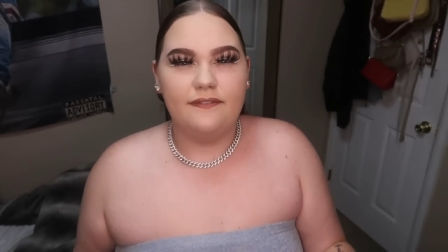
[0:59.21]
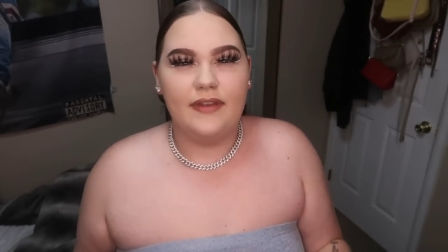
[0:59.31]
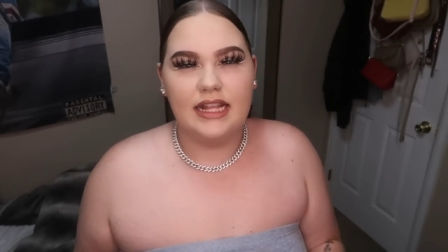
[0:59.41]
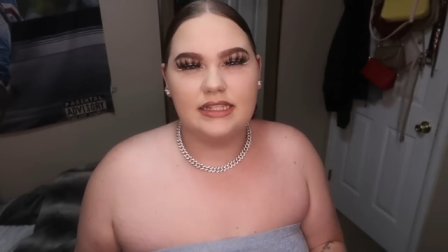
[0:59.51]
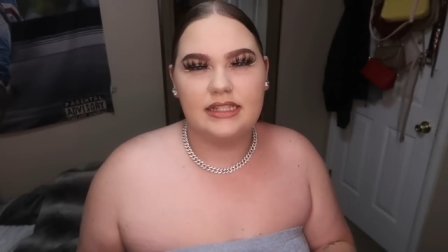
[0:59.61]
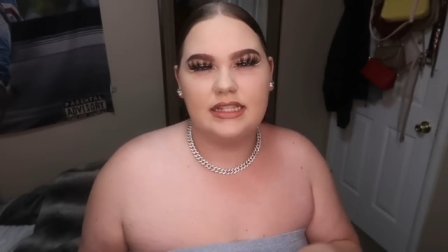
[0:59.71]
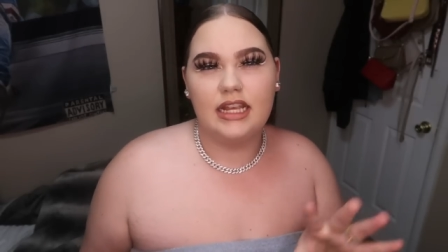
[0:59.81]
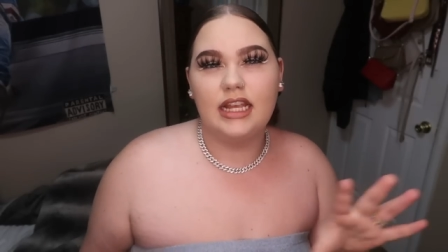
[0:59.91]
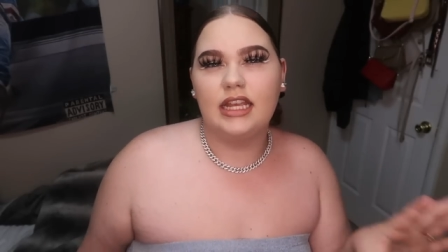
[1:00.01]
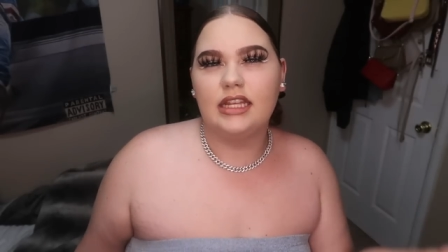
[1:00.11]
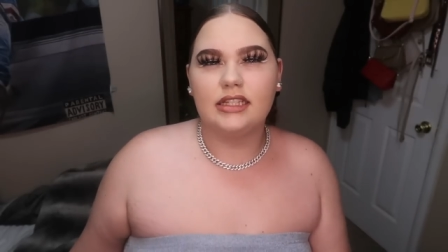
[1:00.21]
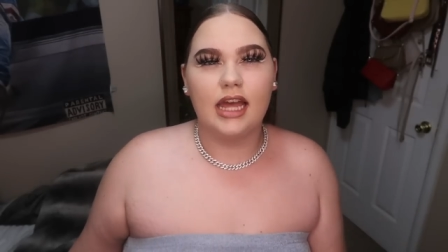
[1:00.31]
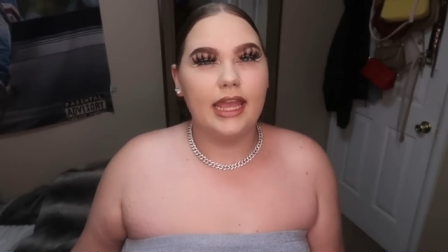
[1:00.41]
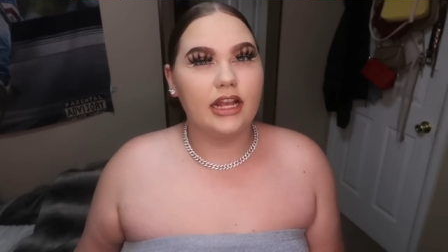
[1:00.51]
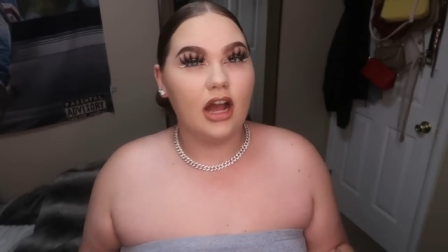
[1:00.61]
fancy
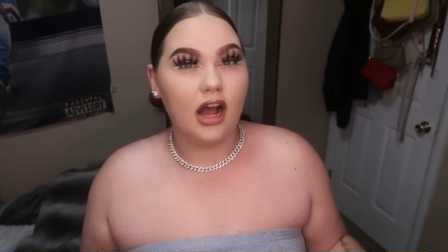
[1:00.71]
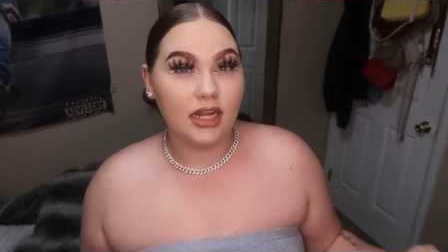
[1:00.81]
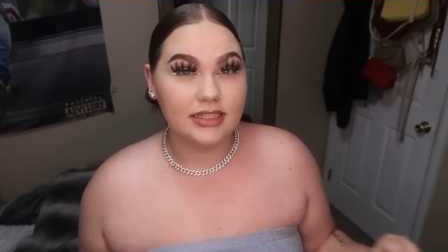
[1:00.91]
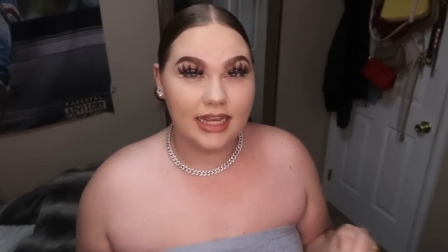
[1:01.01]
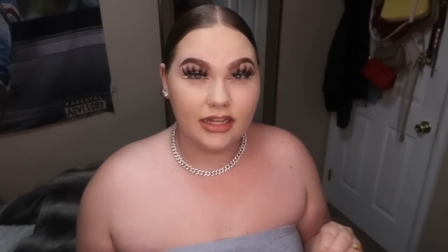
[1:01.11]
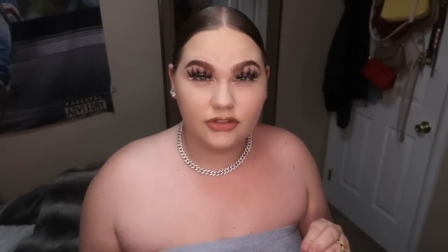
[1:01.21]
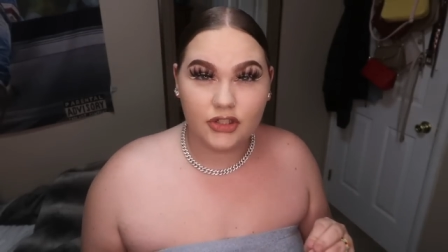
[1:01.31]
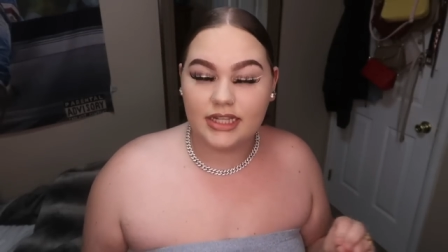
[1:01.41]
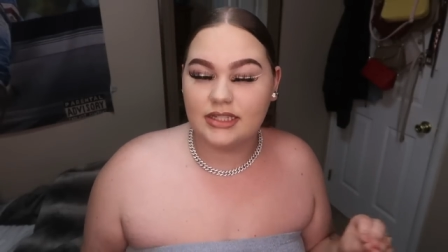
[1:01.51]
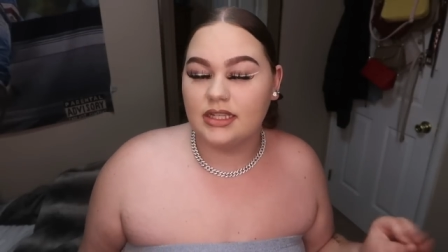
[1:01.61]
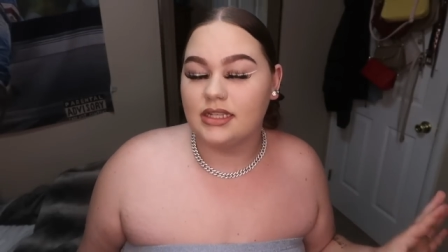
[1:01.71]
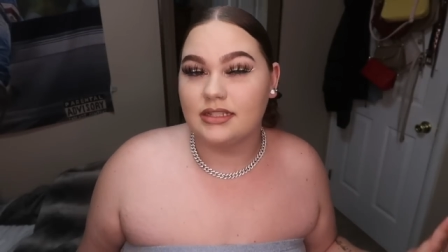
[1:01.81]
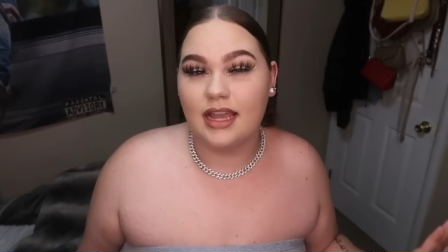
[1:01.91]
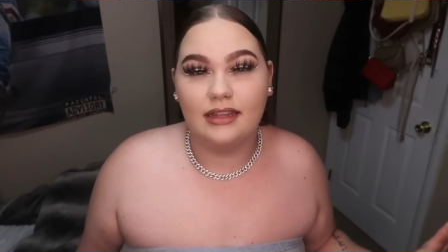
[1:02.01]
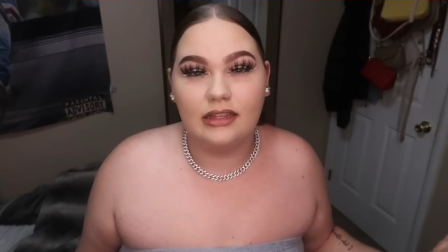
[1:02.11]
like cocktail
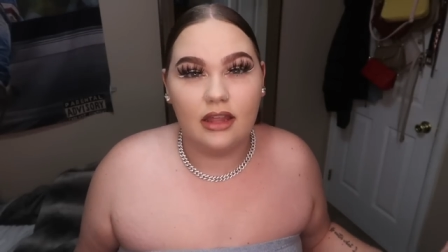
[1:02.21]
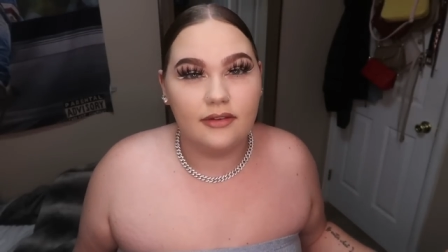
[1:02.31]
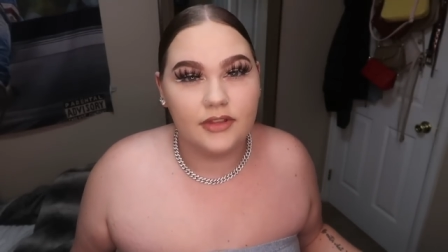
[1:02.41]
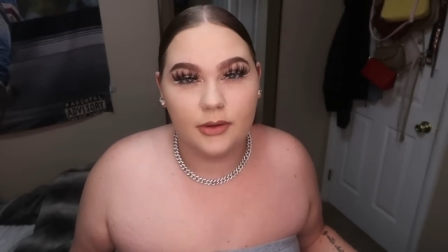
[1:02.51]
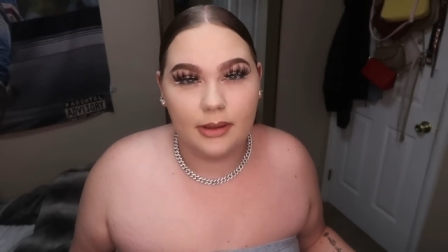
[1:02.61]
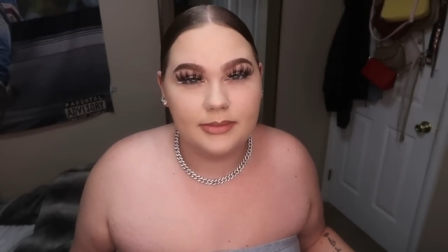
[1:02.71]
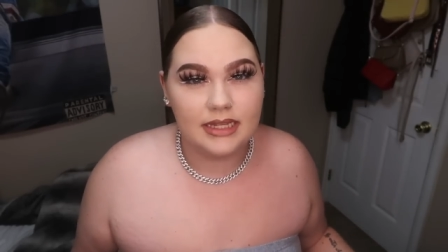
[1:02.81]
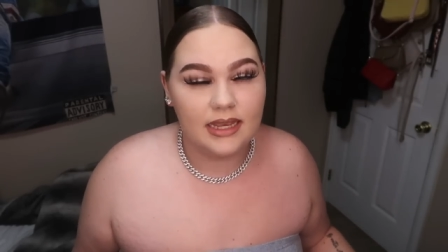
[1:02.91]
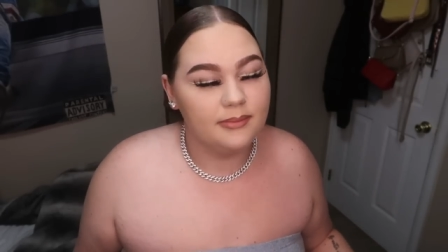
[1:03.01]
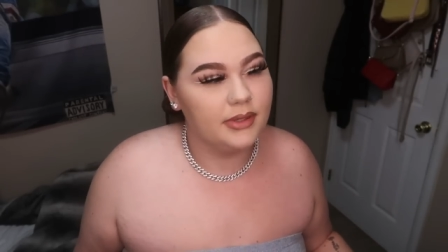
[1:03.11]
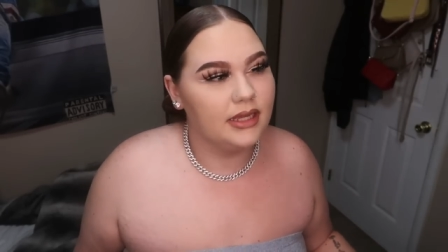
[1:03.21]
dresses i love their website